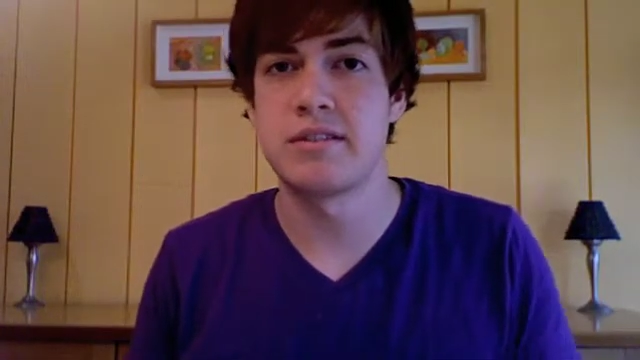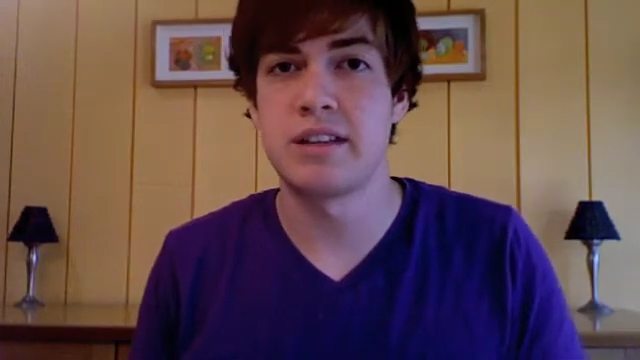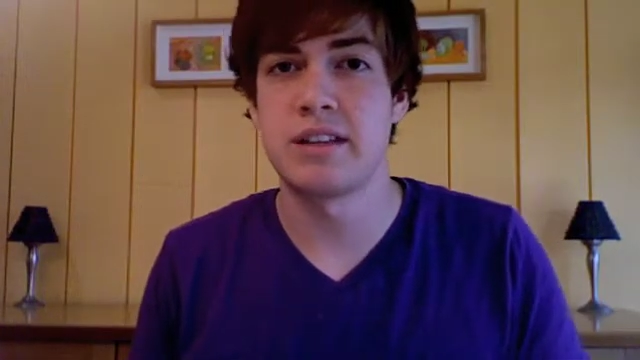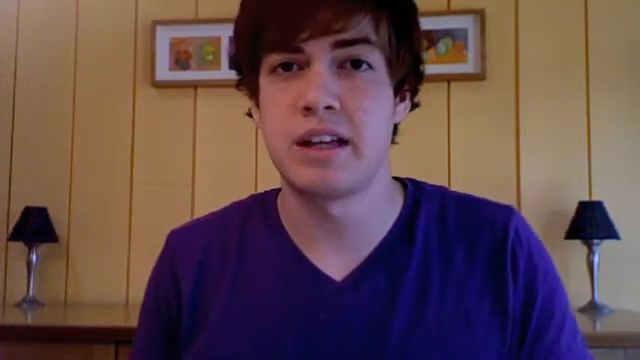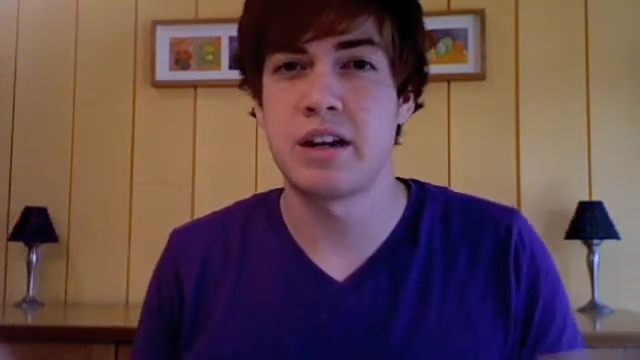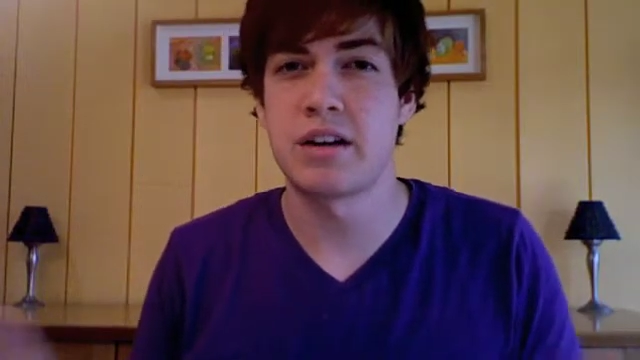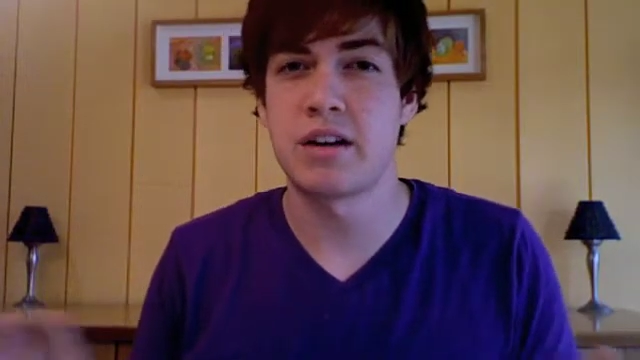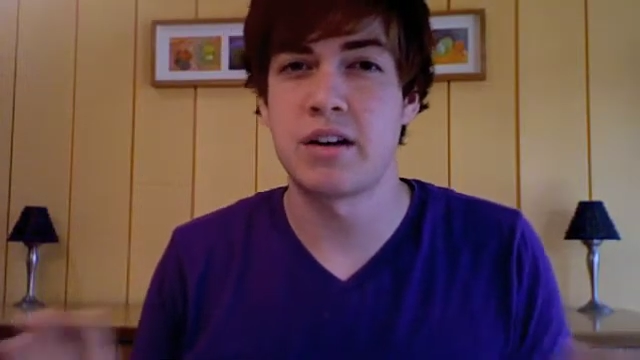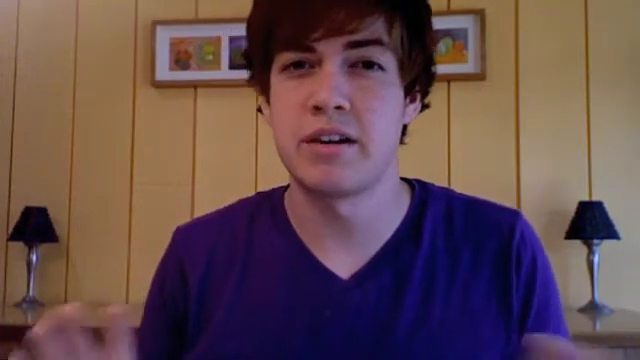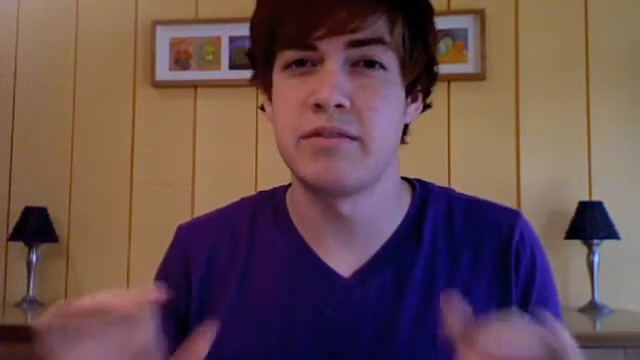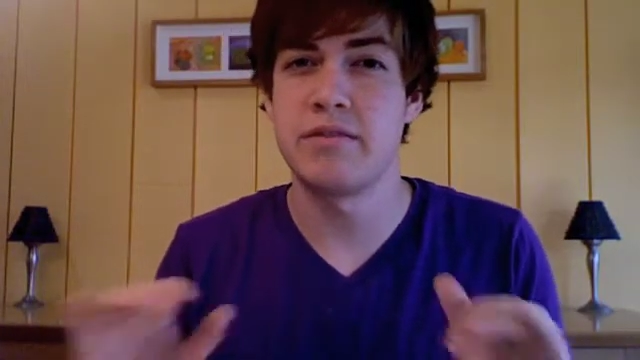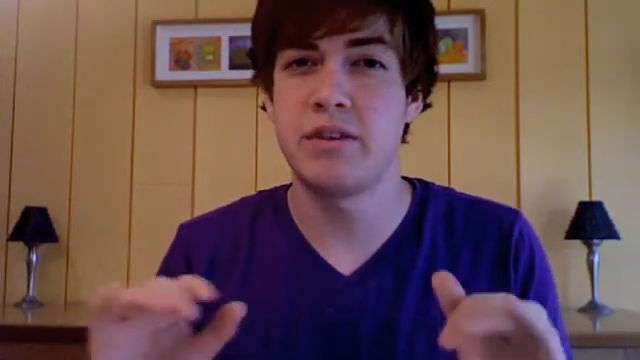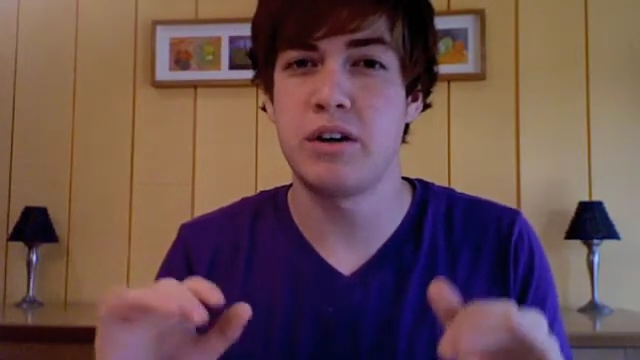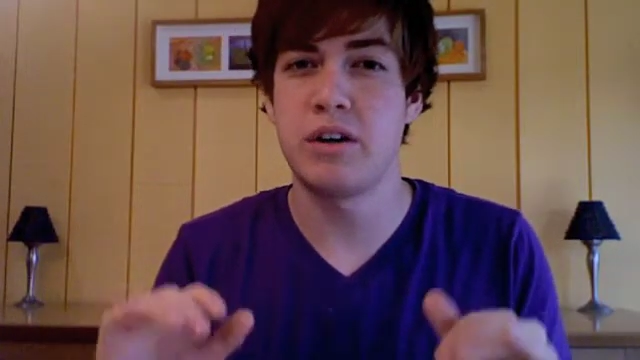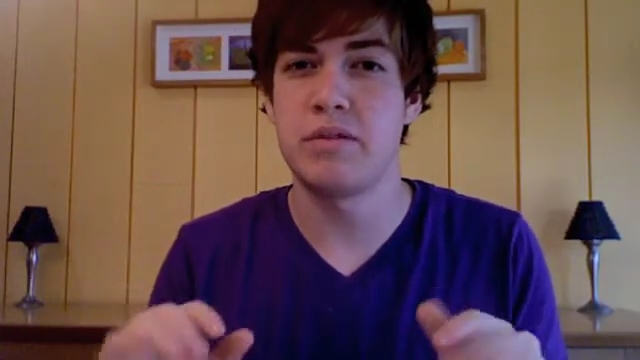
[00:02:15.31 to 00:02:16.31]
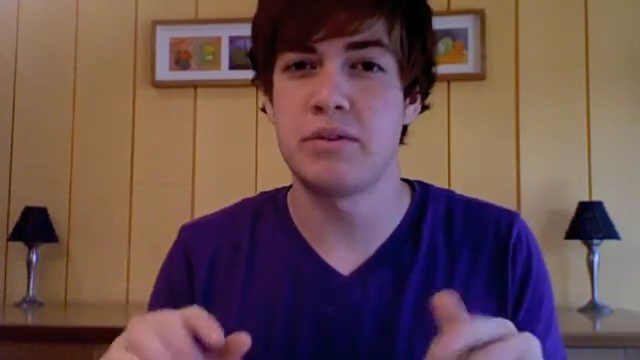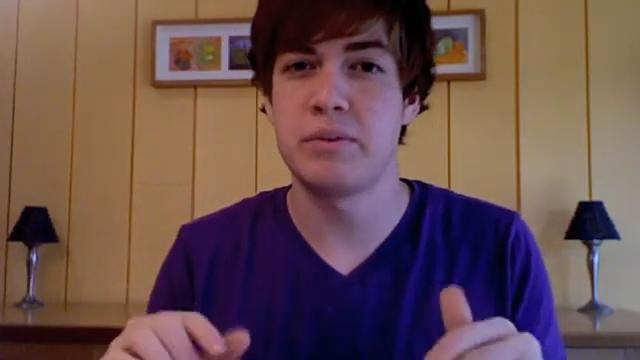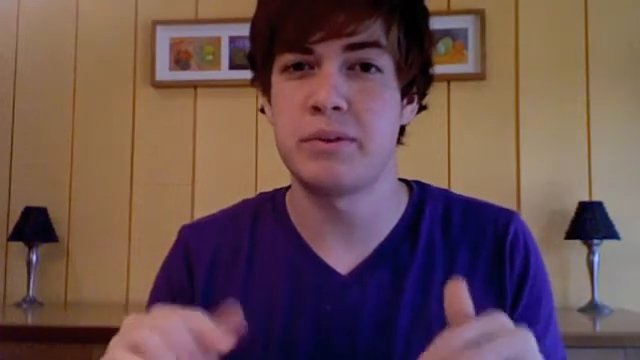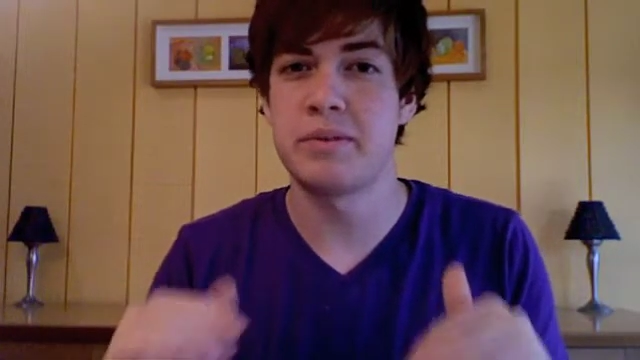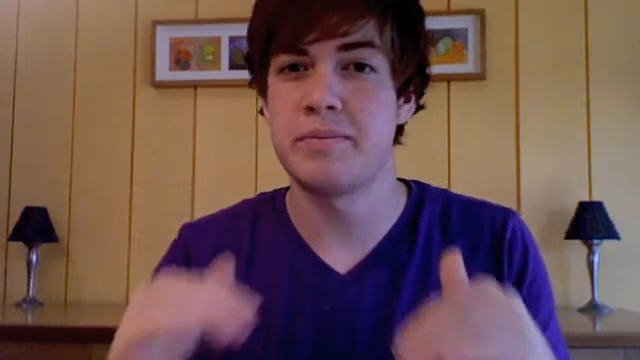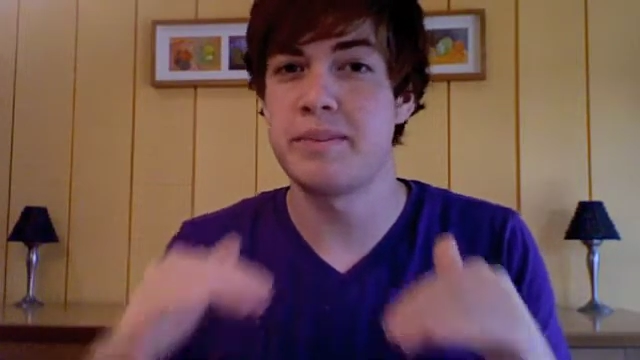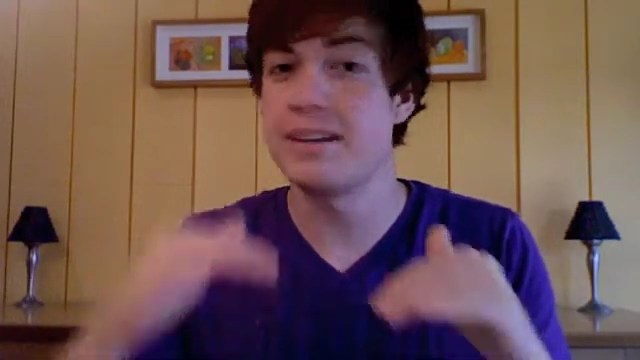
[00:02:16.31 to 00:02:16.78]
that are involved
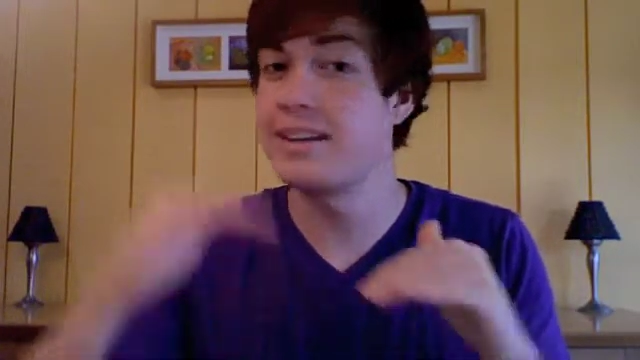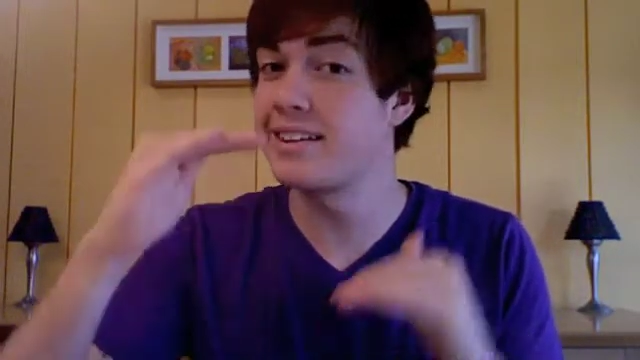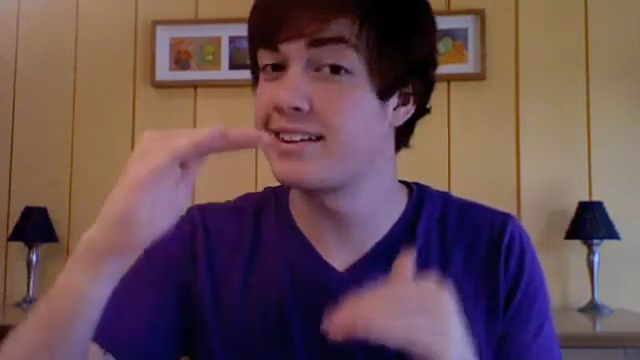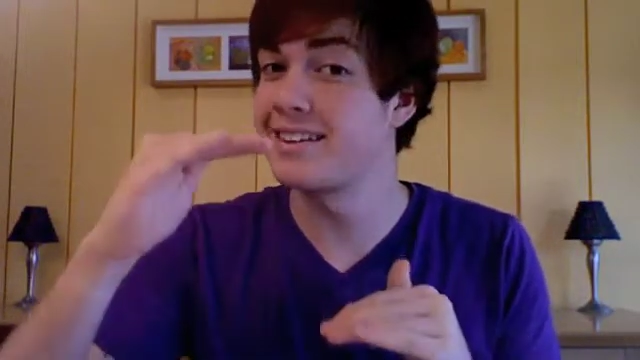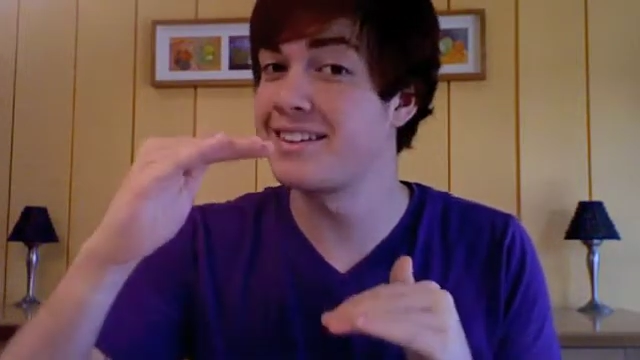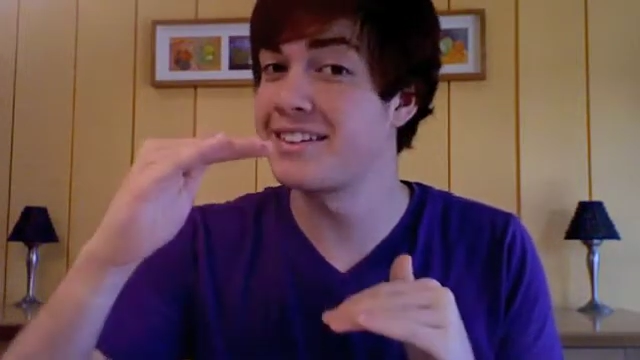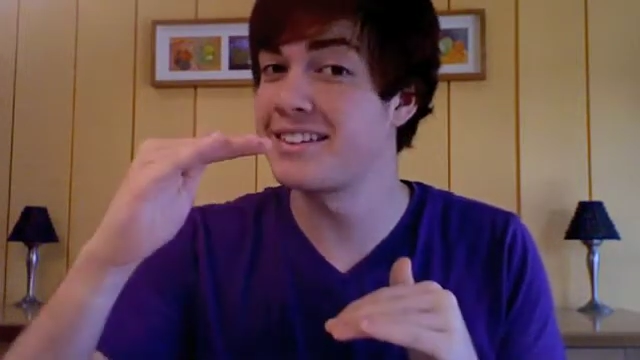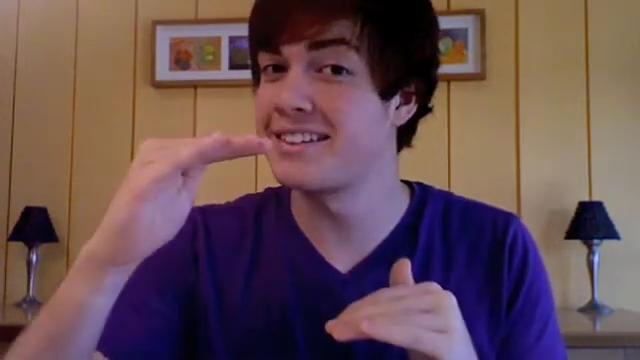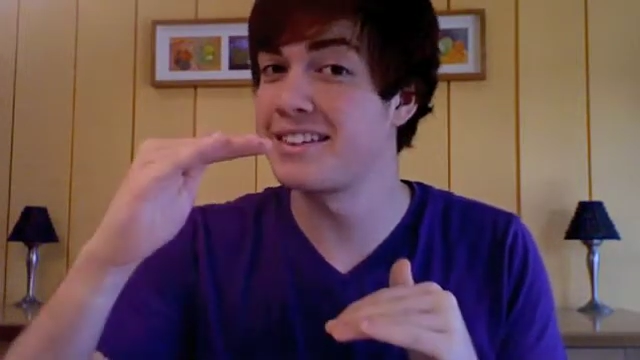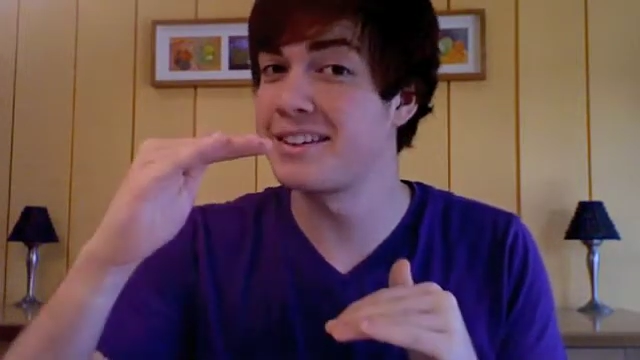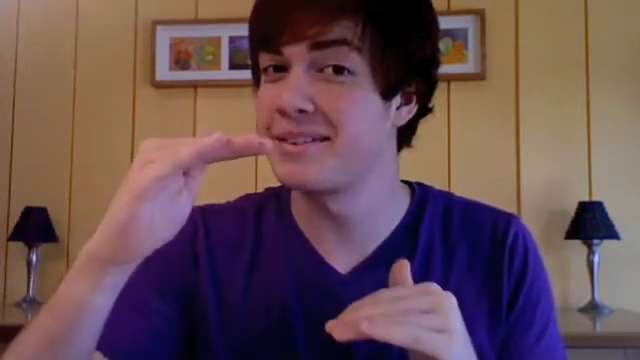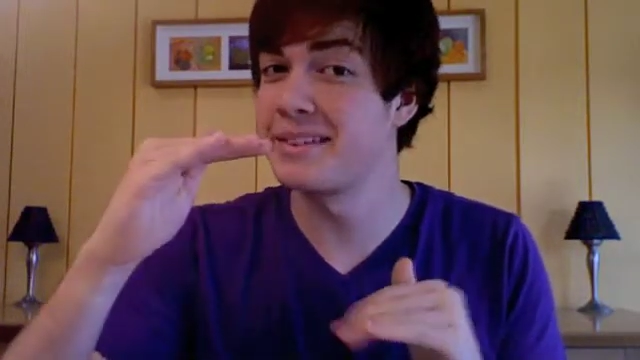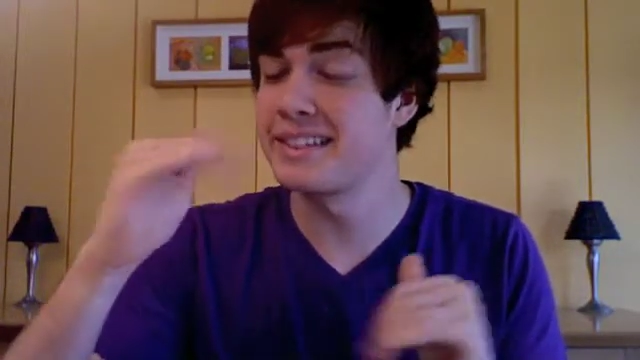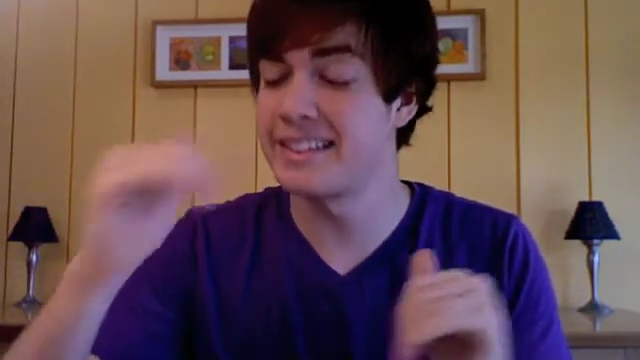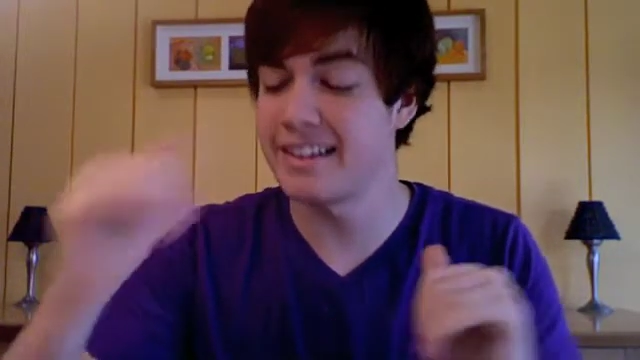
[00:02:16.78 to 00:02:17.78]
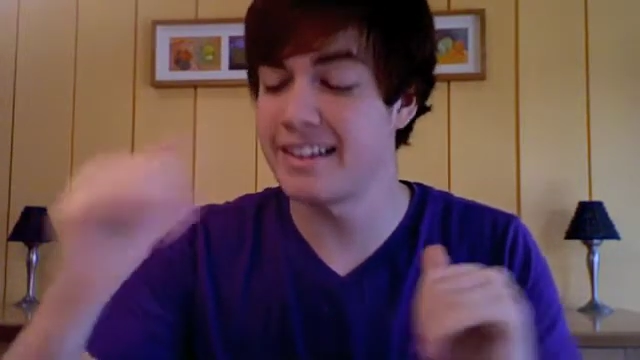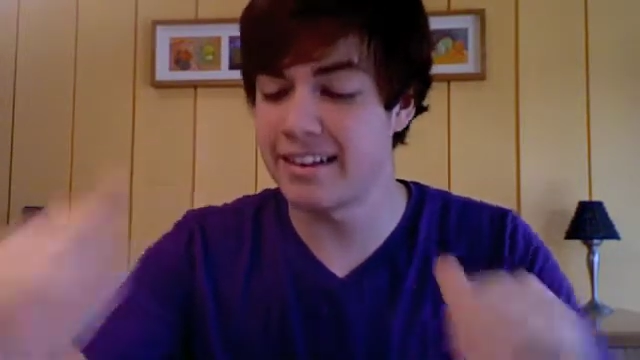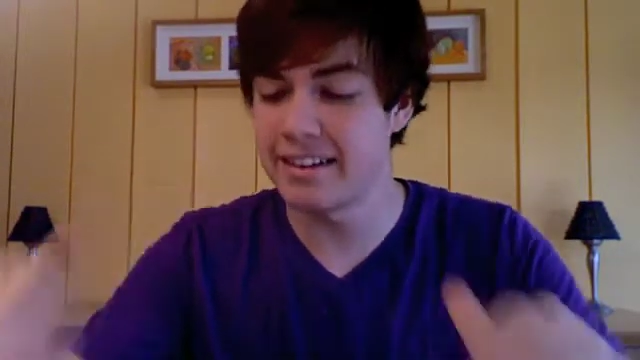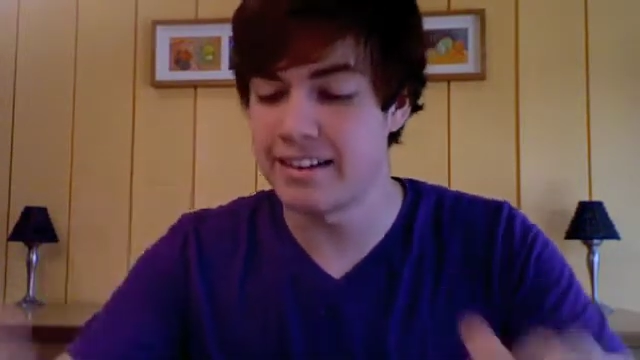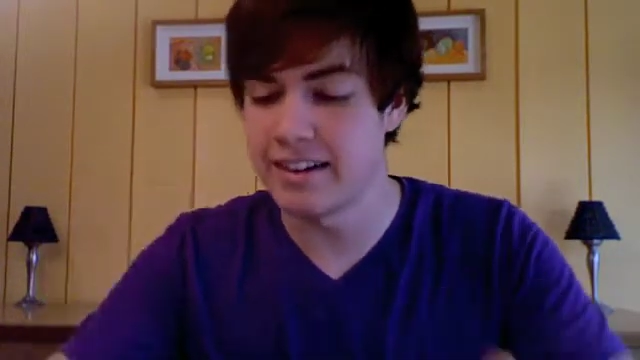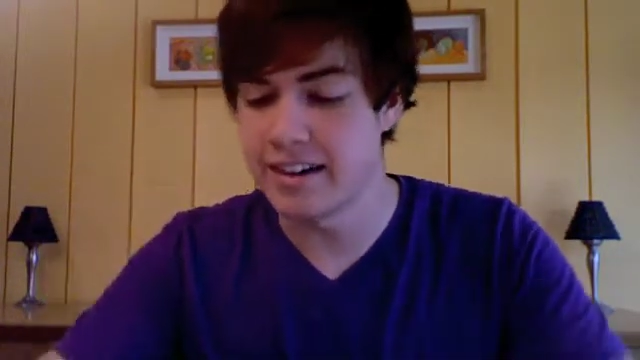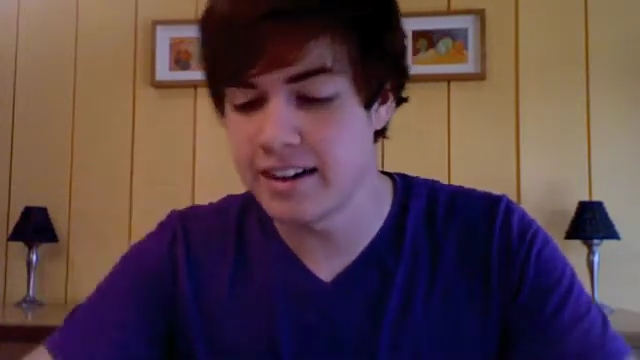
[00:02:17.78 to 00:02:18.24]
with making it just a little bit
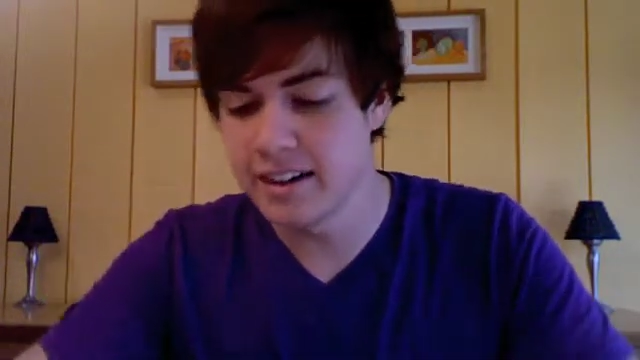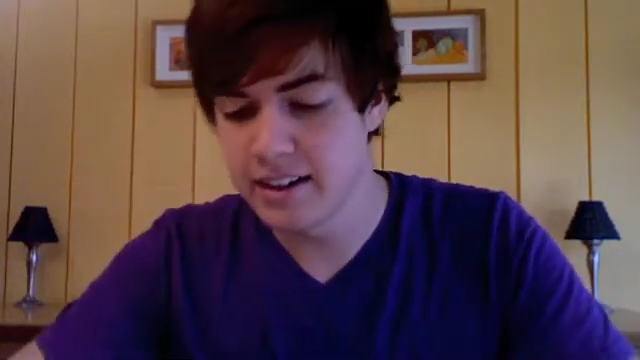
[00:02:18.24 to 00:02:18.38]
taller.